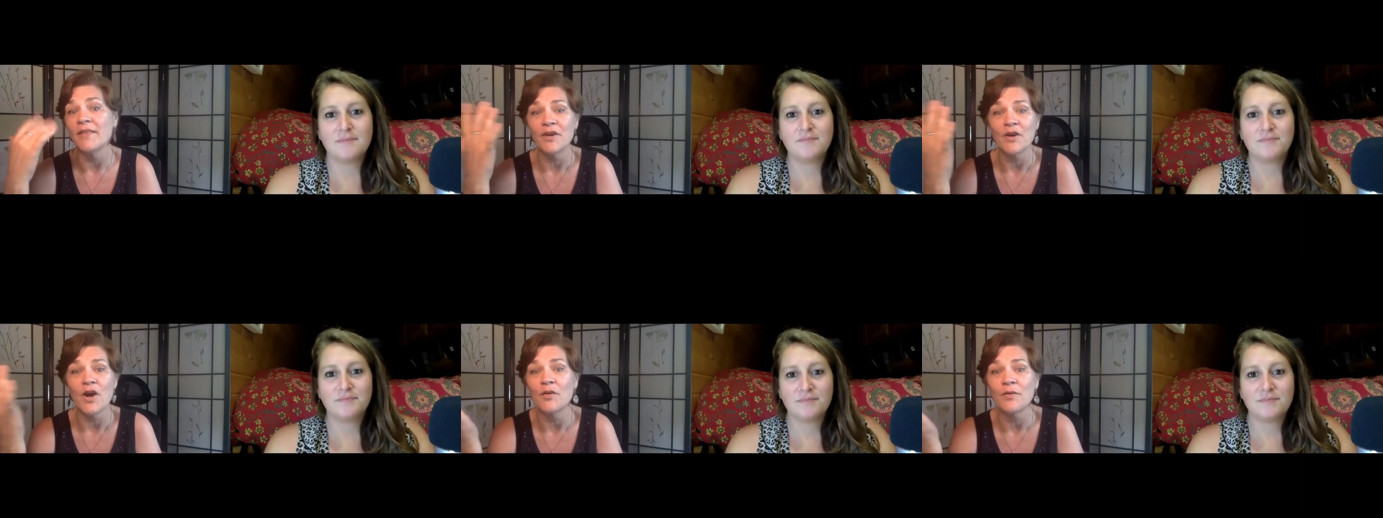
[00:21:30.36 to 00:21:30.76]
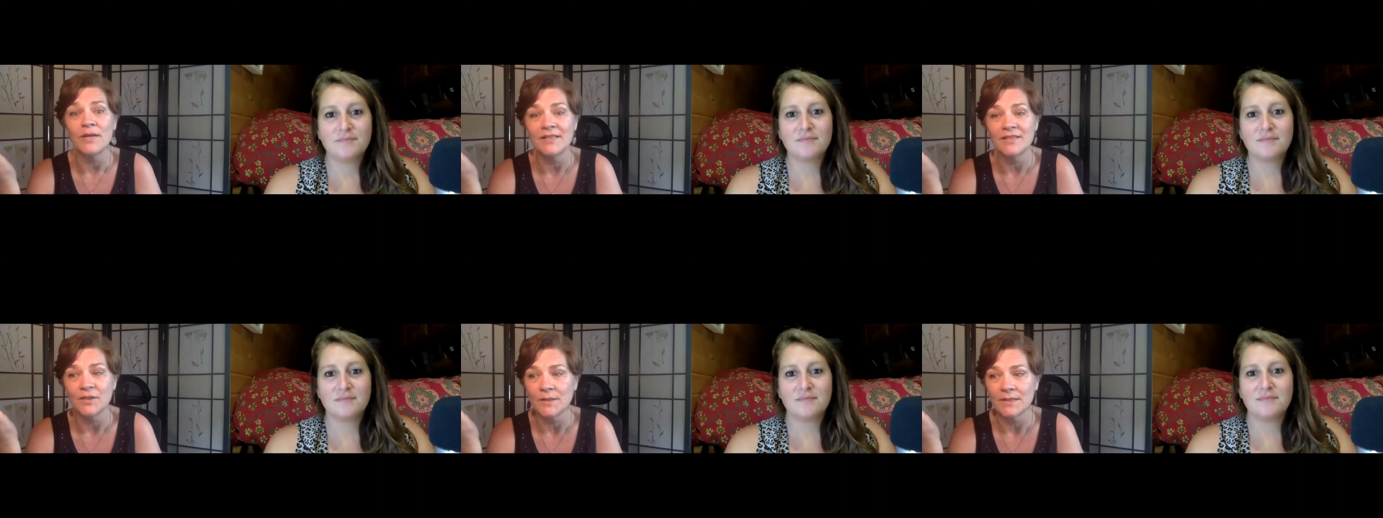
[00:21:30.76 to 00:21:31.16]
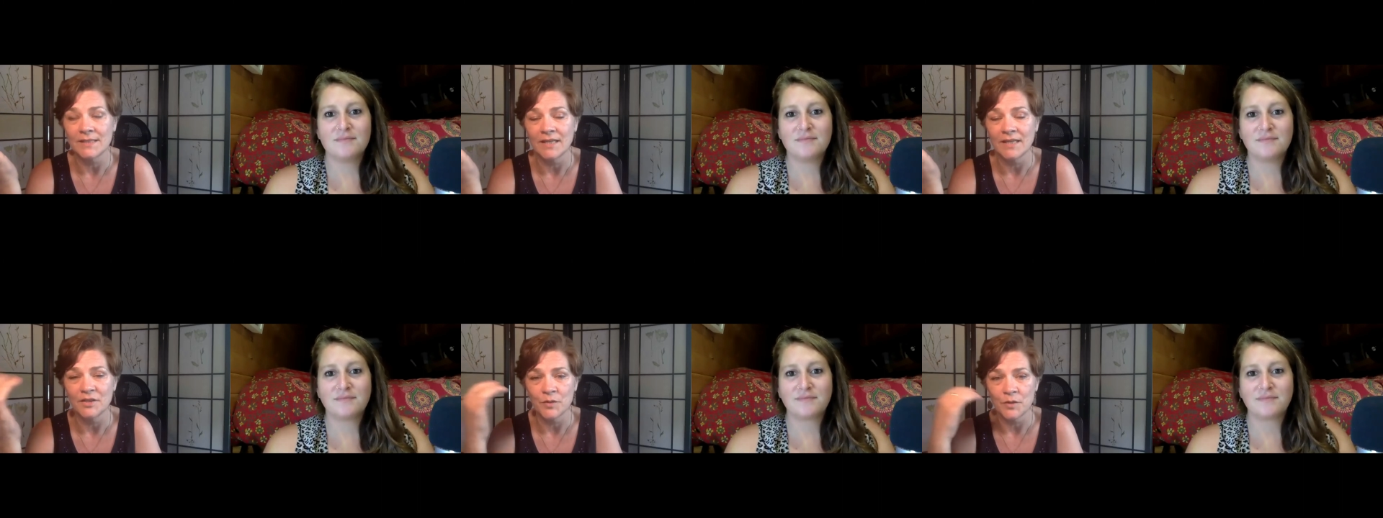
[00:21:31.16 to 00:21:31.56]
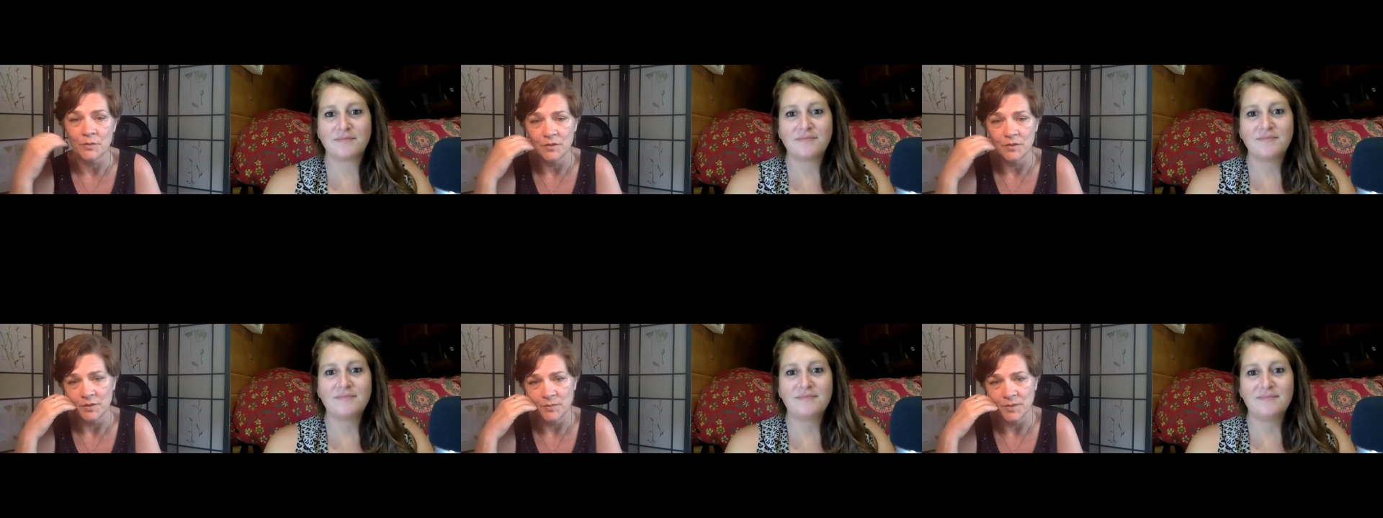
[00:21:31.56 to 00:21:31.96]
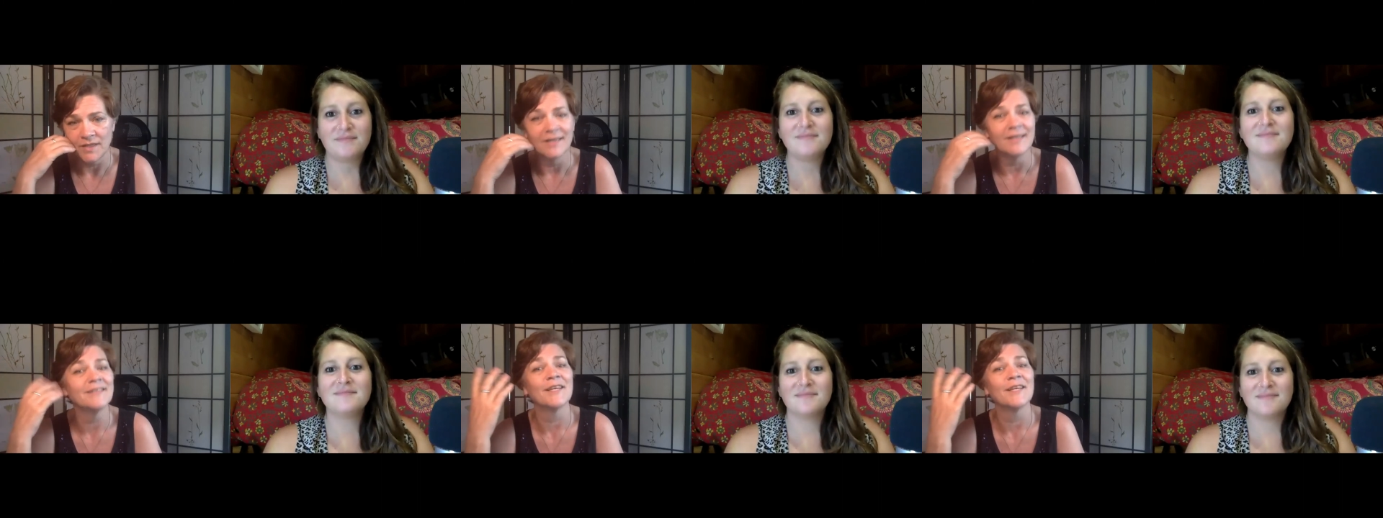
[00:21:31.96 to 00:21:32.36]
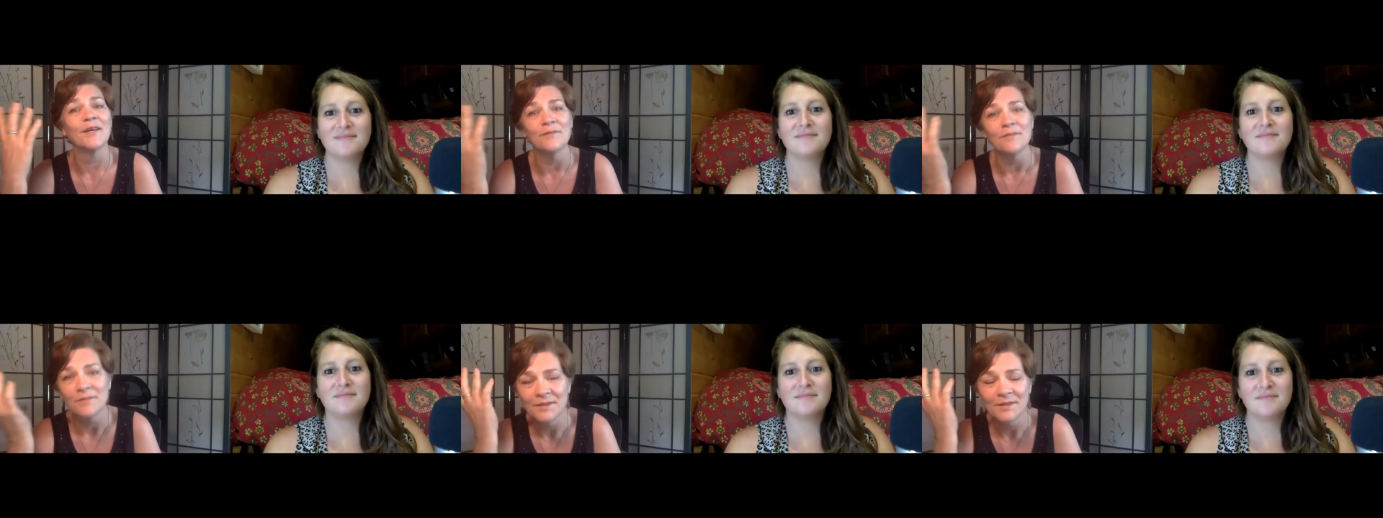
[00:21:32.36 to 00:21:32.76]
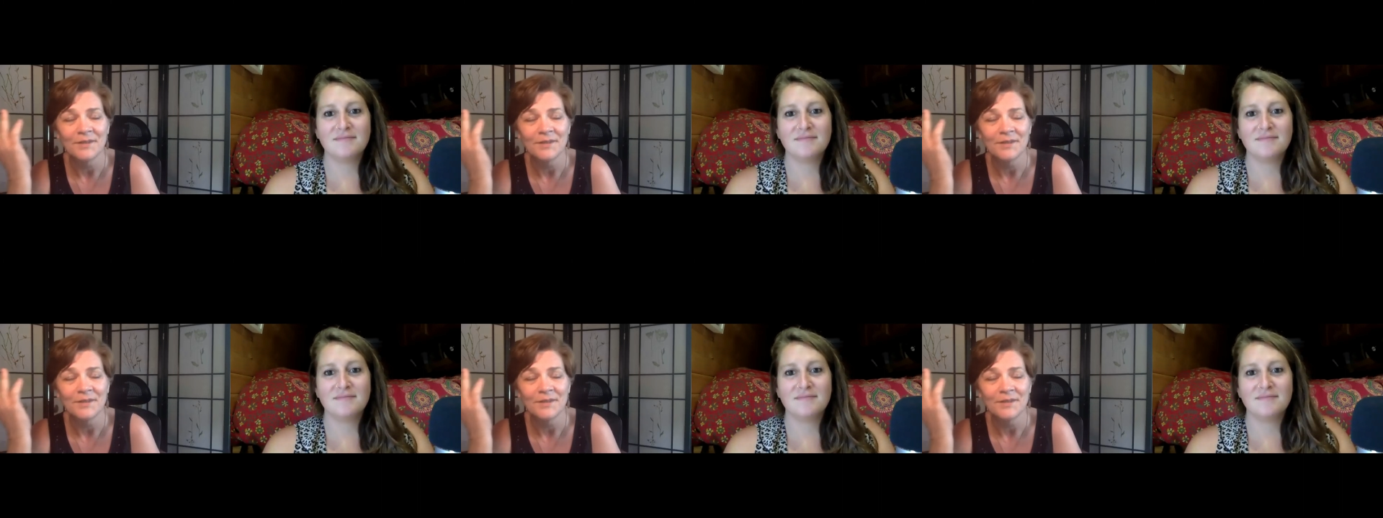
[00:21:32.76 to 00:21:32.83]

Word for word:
Speaker 1: they're already so excited to work with you because of,